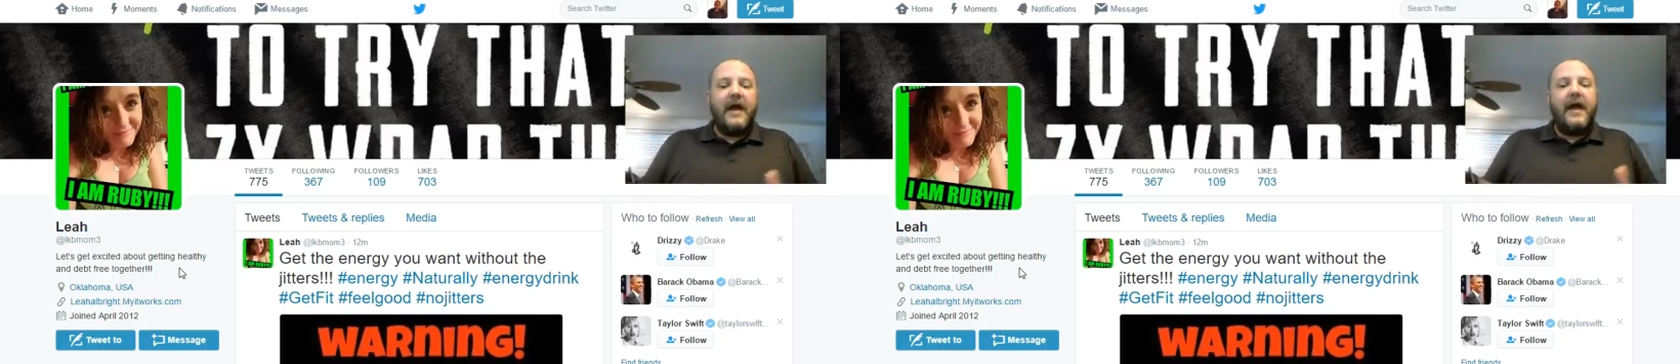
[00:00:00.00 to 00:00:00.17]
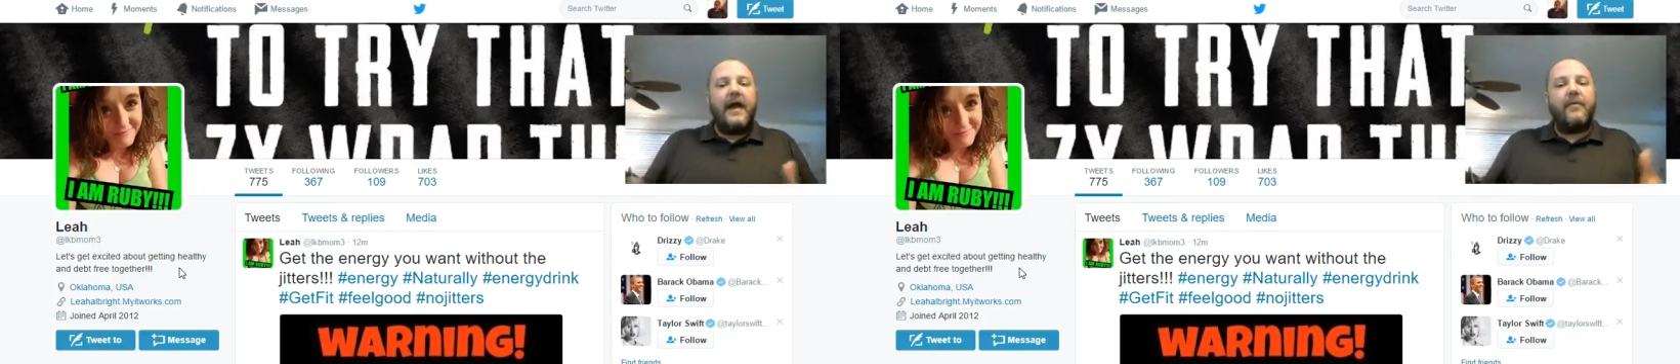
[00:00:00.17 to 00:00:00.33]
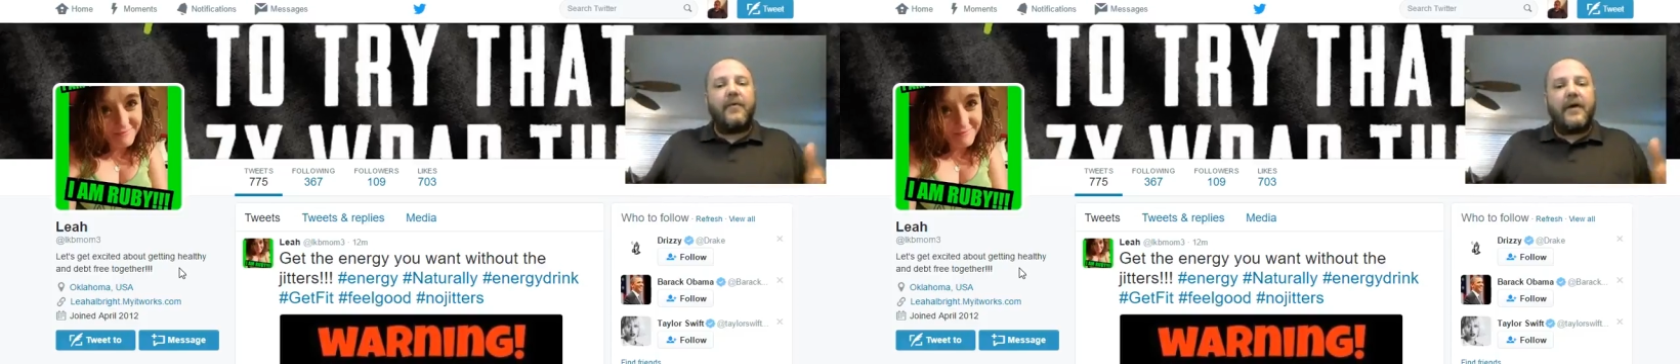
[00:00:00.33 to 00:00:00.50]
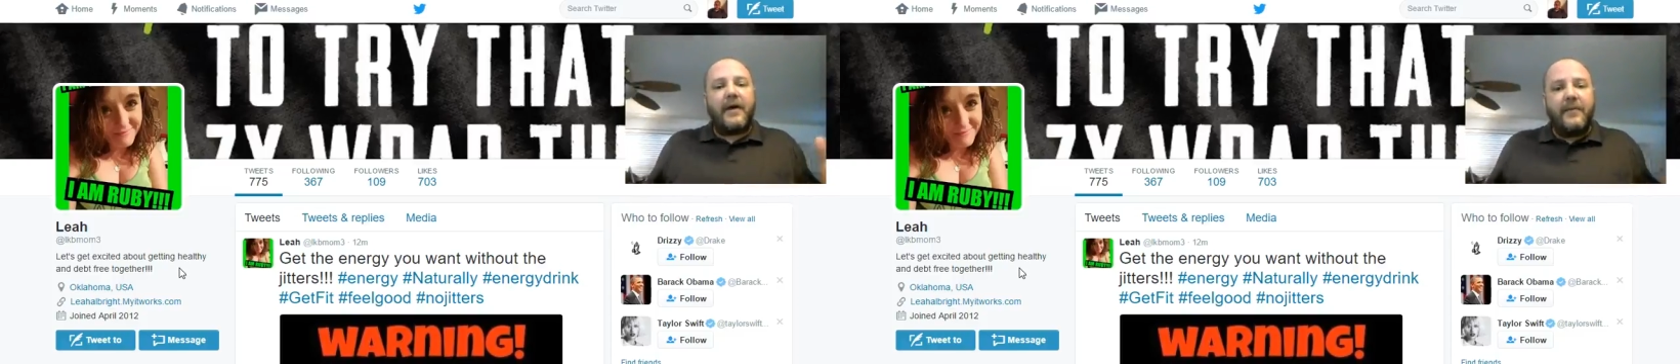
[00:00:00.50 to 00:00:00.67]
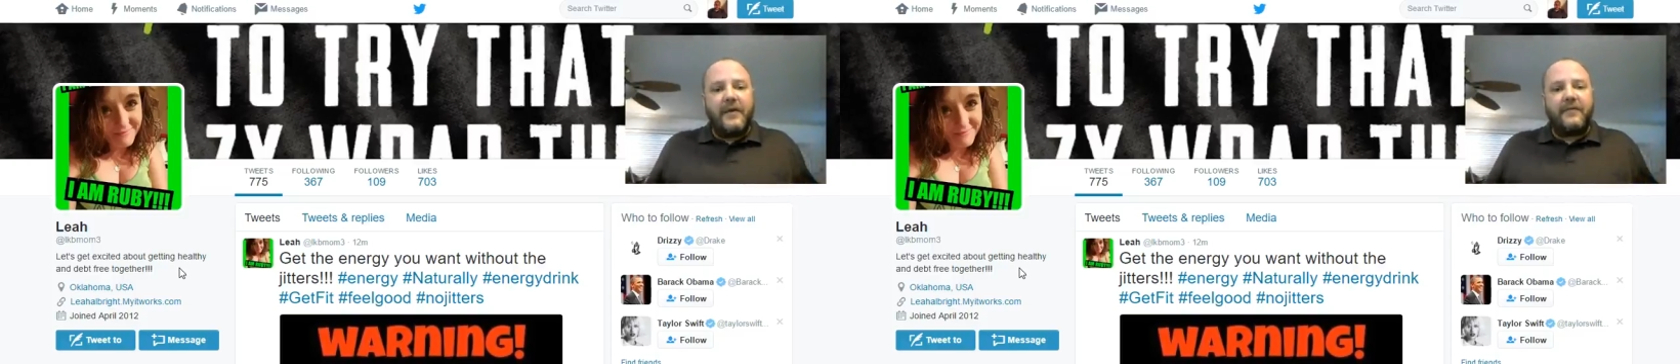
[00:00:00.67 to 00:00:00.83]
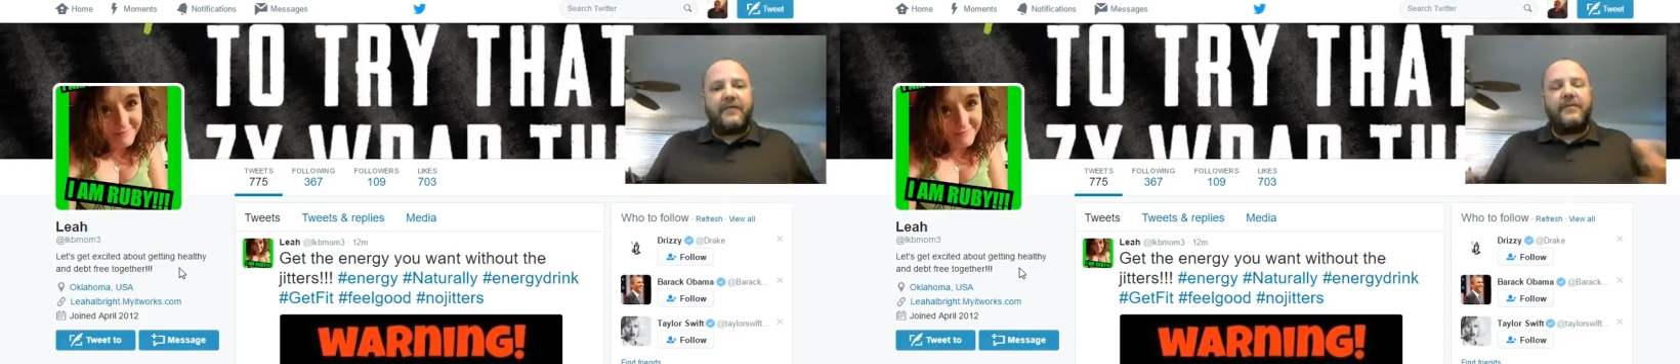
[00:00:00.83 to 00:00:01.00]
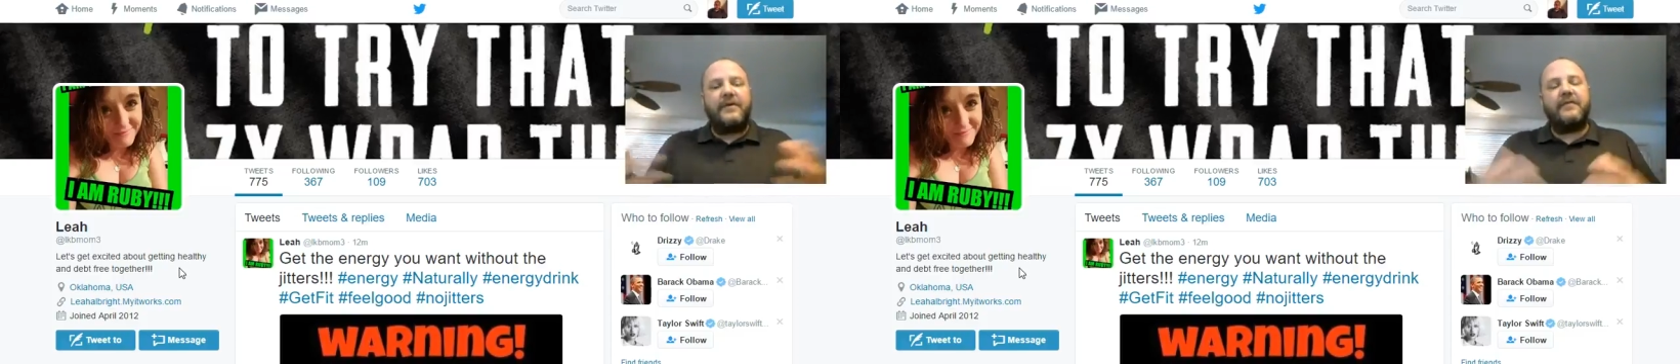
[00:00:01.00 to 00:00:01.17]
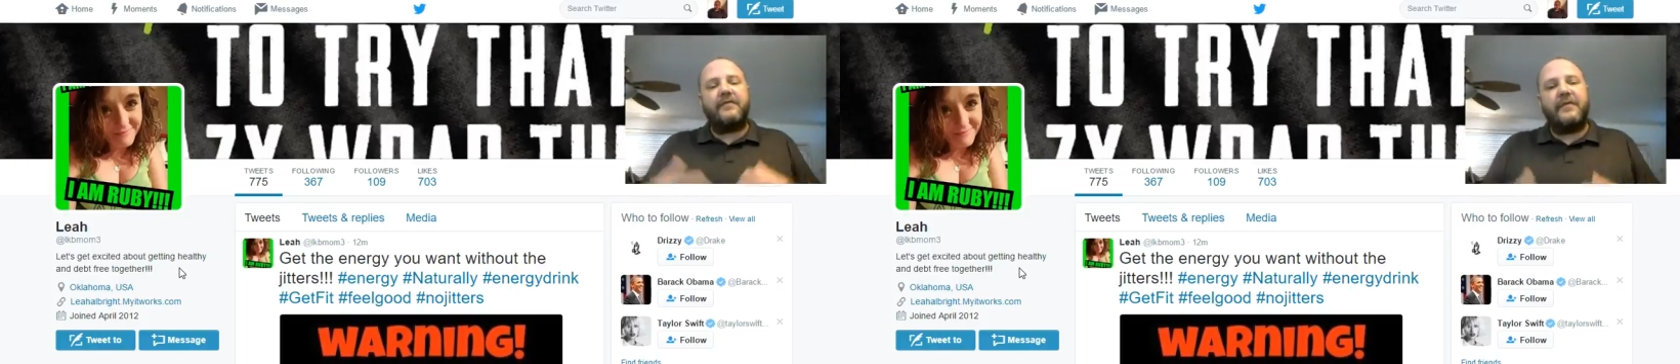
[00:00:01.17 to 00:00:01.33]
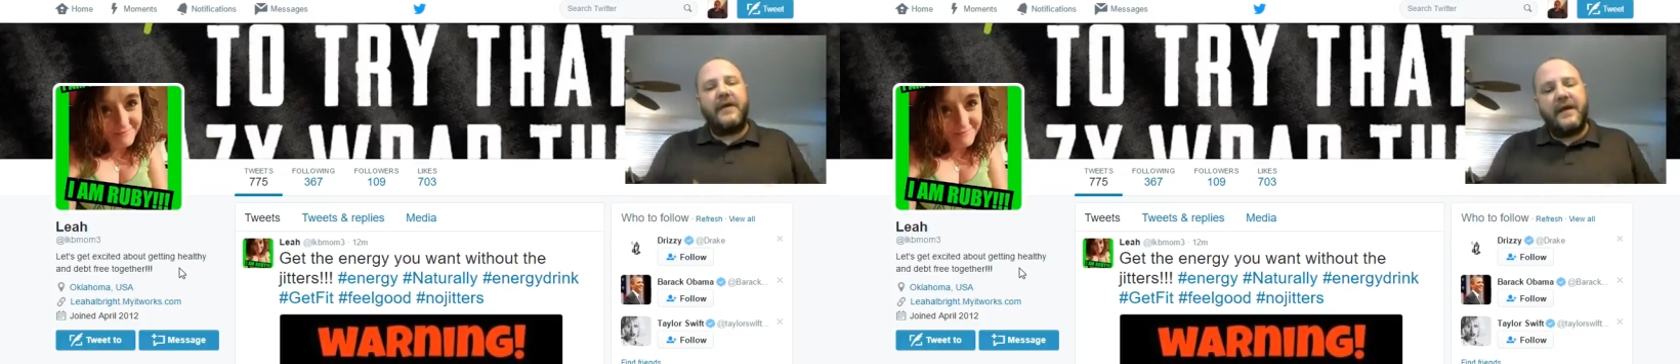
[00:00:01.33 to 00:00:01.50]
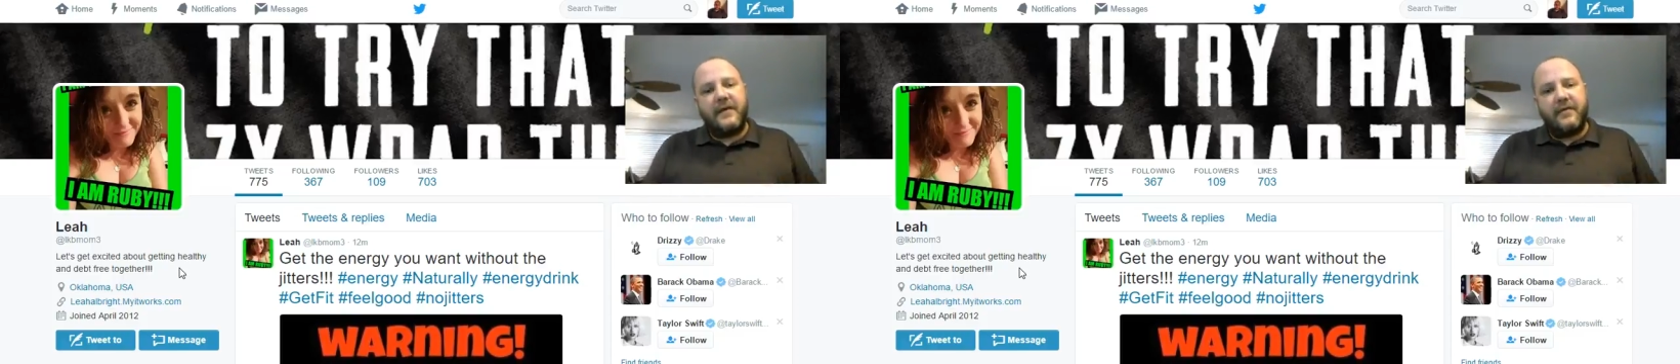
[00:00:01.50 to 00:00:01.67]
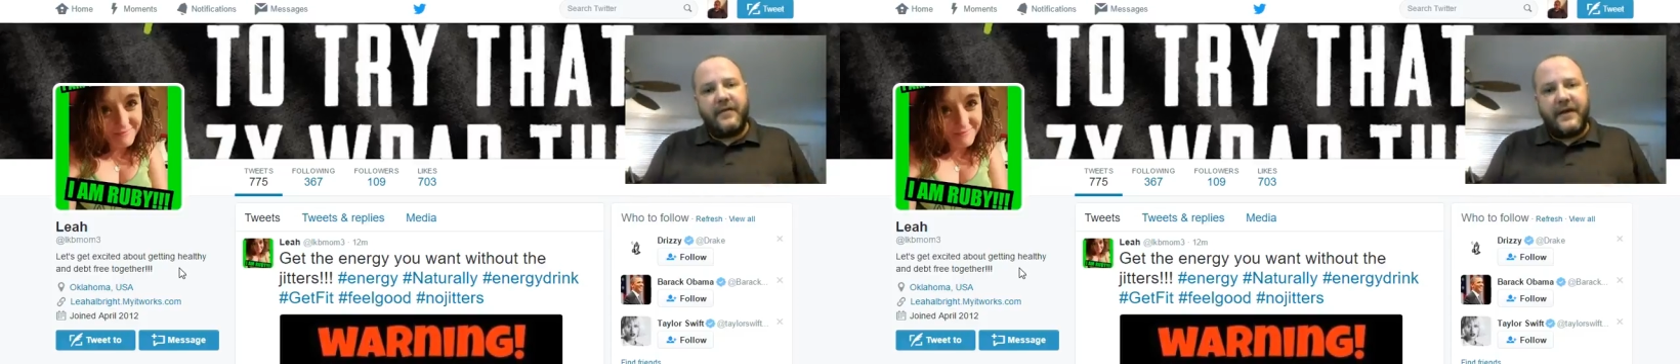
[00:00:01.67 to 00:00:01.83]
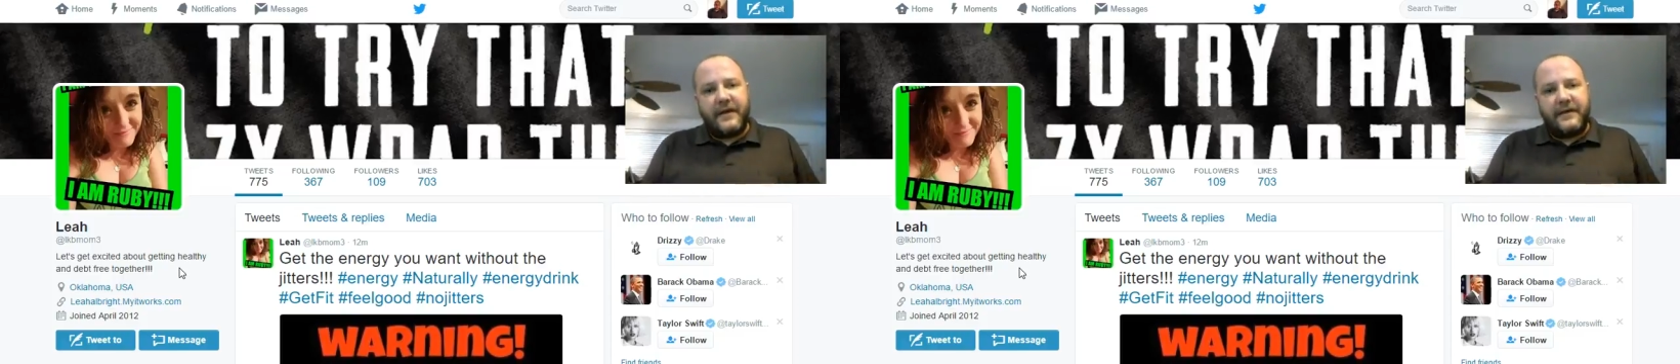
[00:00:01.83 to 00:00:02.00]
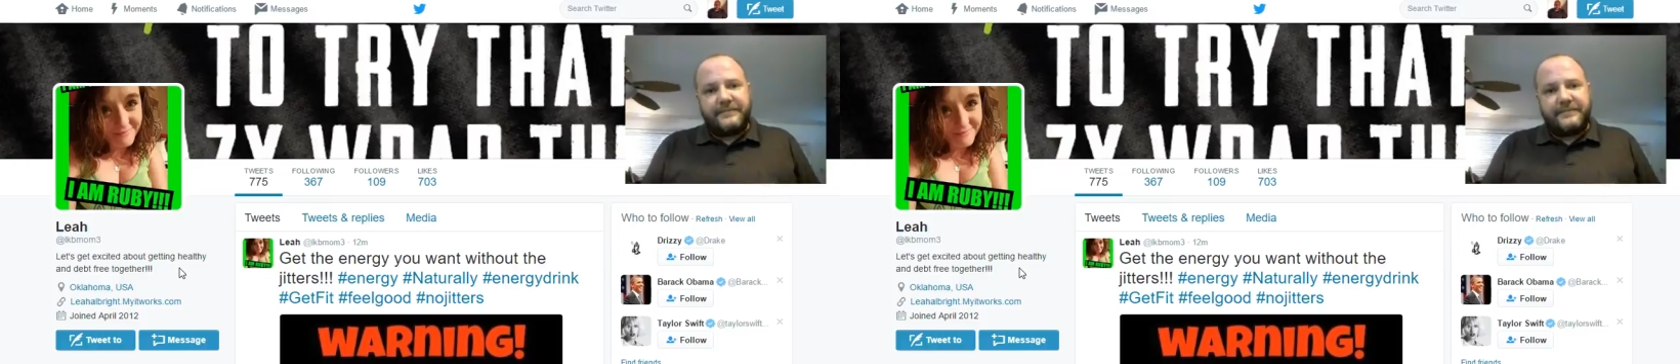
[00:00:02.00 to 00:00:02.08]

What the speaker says: And we're coming in from a different angle then.